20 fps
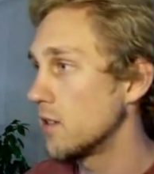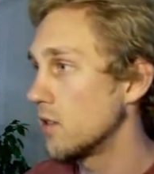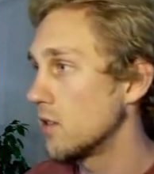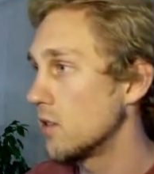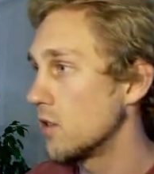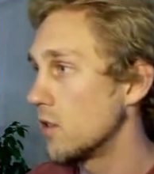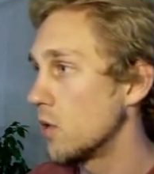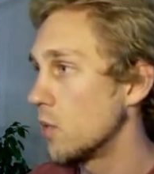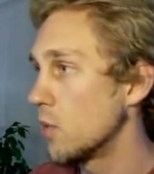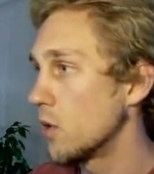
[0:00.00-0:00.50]

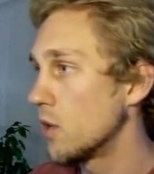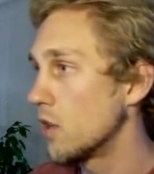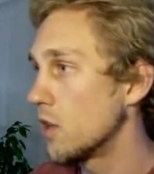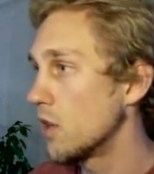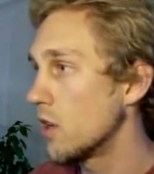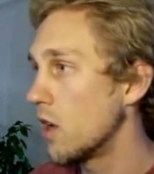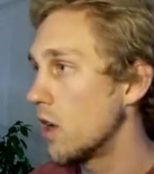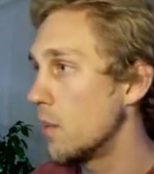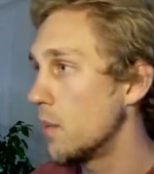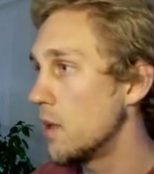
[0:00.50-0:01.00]
So we're going to
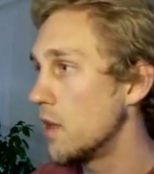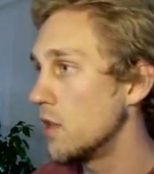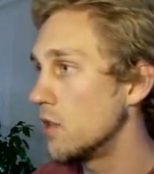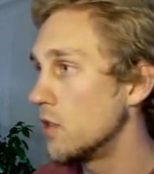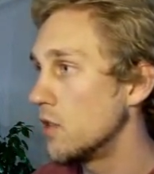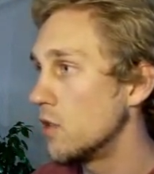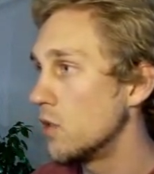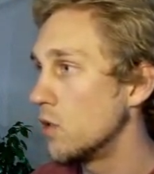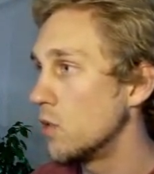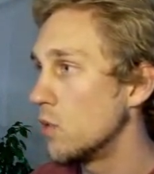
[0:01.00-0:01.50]
come
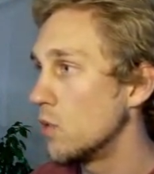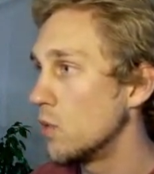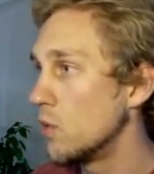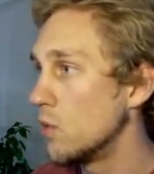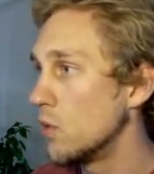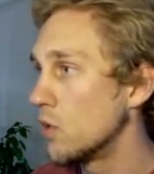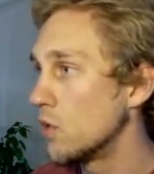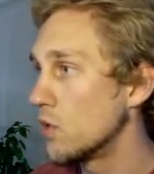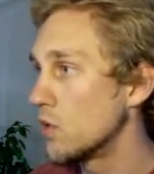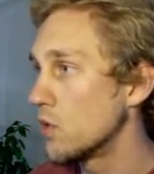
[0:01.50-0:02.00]
into
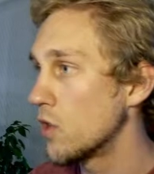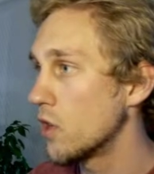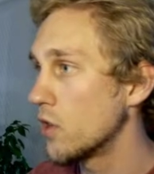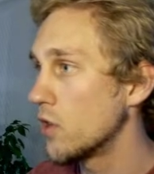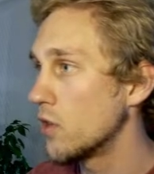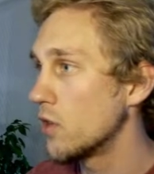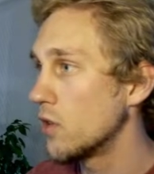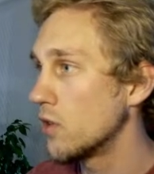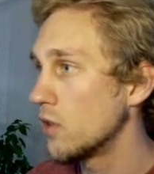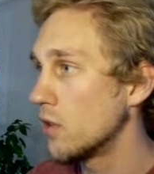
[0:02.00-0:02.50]

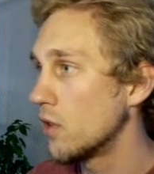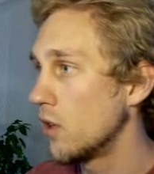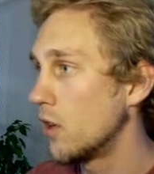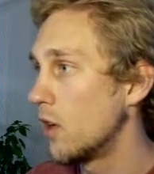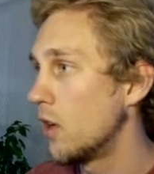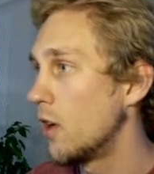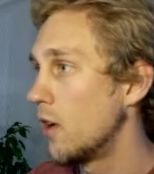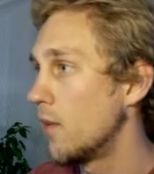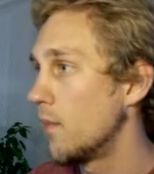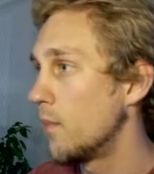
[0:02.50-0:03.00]
constructors,
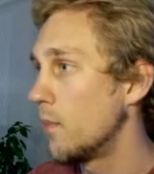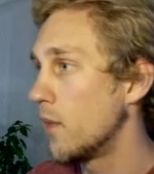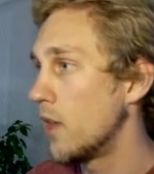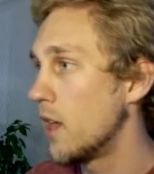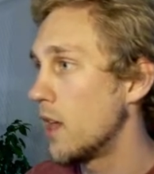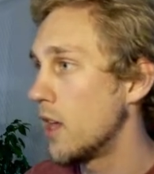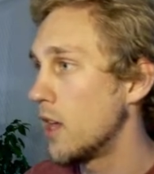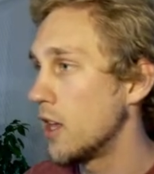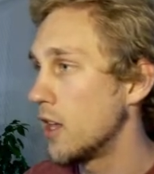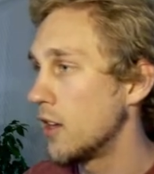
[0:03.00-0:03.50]

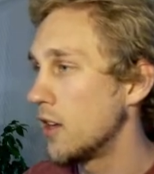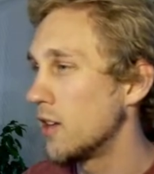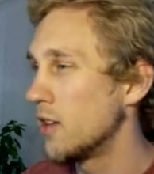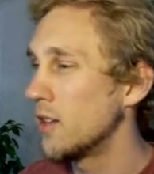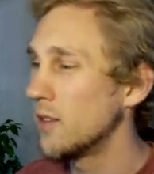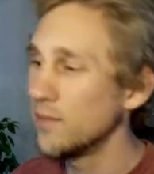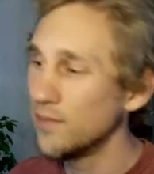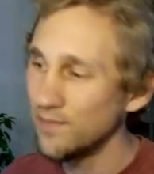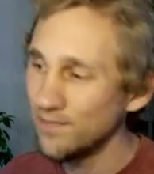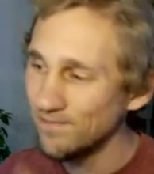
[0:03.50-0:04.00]
and
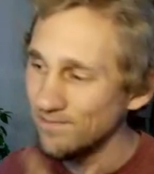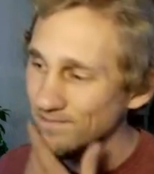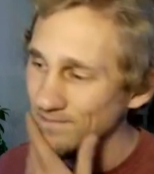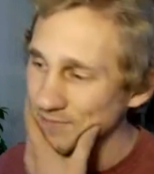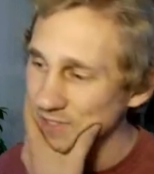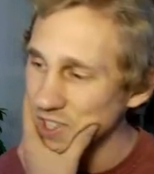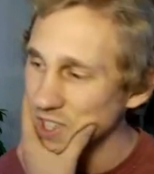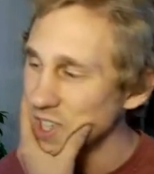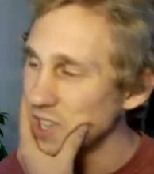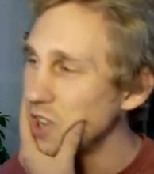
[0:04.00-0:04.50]

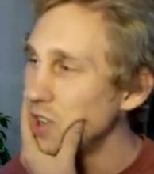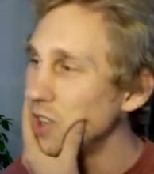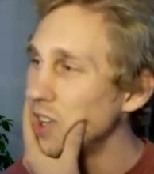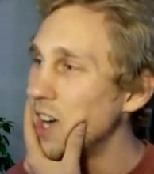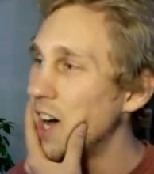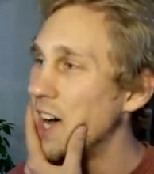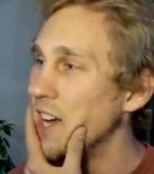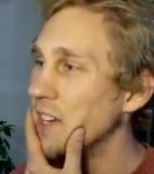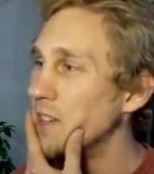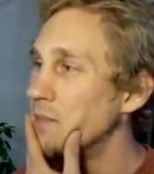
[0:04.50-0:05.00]
should I call it
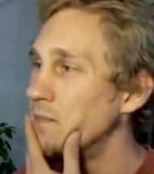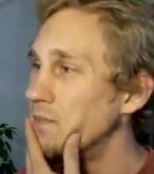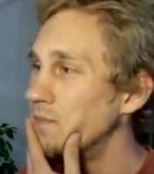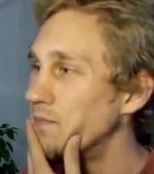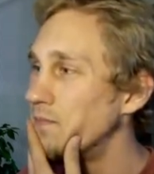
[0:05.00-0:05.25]
item?